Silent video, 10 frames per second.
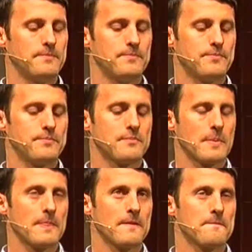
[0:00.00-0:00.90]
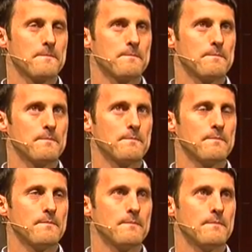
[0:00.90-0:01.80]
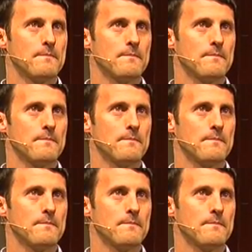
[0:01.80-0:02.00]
[no speech]